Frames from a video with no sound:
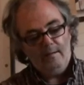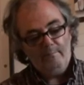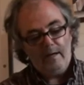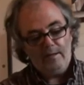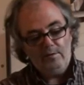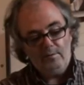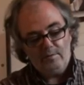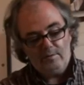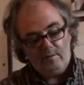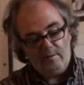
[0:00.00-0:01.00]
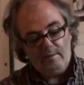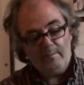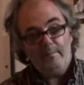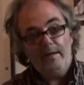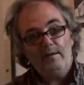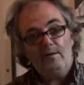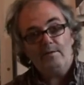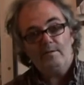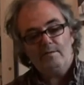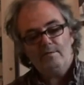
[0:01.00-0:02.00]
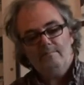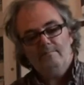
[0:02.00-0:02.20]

Banyuls on the Barbados.